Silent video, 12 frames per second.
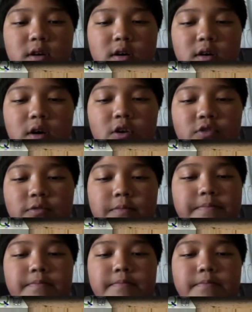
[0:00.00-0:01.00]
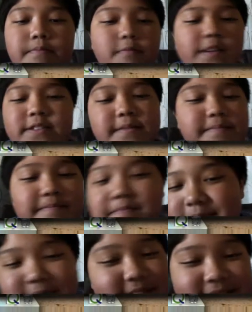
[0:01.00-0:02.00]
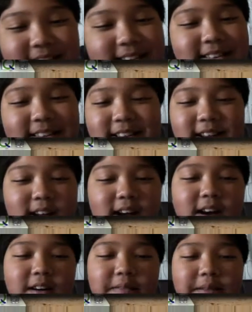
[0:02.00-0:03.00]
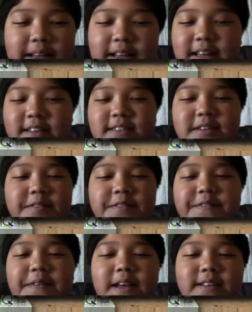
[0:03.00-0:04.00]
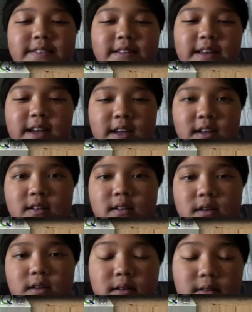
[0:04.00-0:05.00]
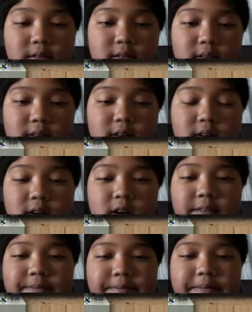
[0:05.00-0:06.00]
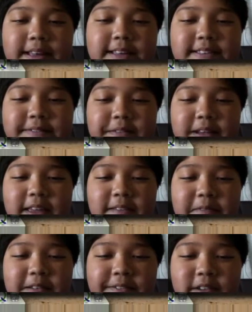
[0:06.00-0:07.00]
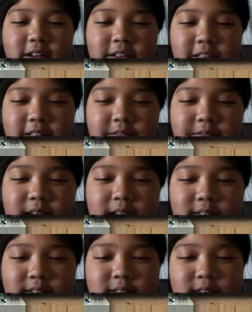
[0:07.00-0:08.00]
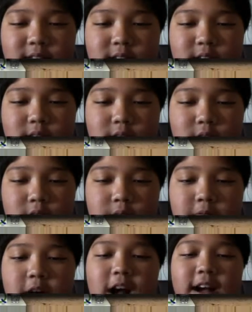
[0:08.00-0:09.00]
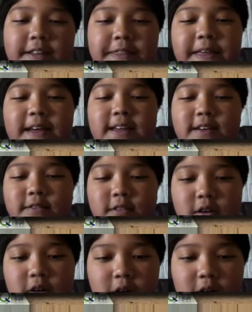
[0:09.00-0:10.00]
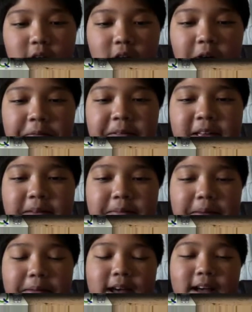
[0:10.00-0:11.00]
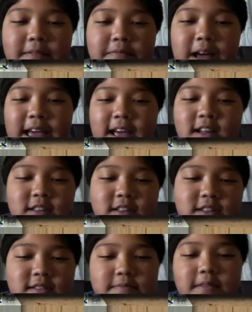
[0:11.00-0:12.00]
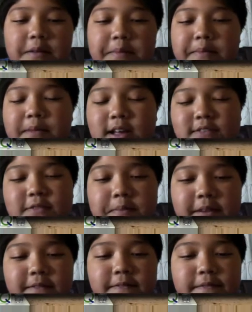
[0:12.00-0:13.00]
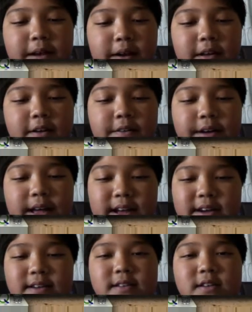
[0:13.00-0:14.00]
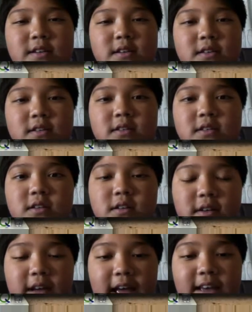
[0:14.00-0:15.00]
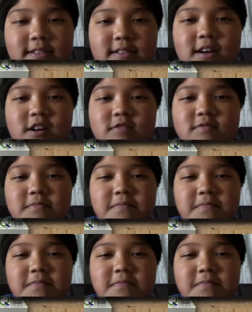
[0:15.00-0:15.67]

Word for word: Oh, oh, oh man, I so fail today. Oh, please forgive me for all these fails. Rock, thank you. Hopefully my my hands, my, my mouth will be very quick. Okay, so.